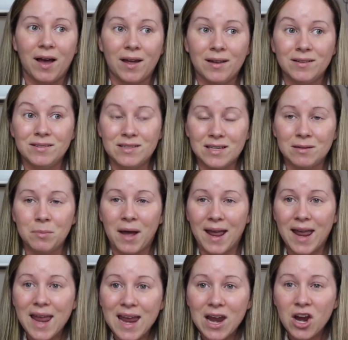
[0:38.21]
I did my
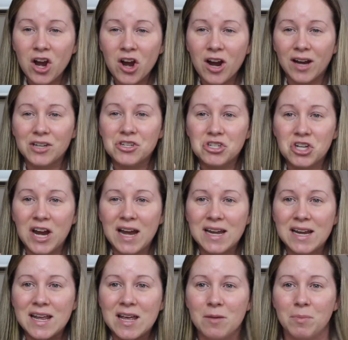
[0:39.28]
hair, I
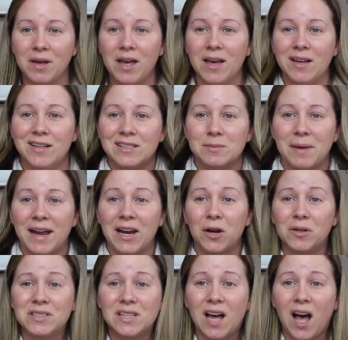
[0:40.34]
straightened it because my
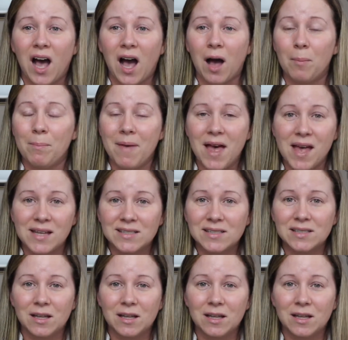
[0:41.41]
hair was a hot mess.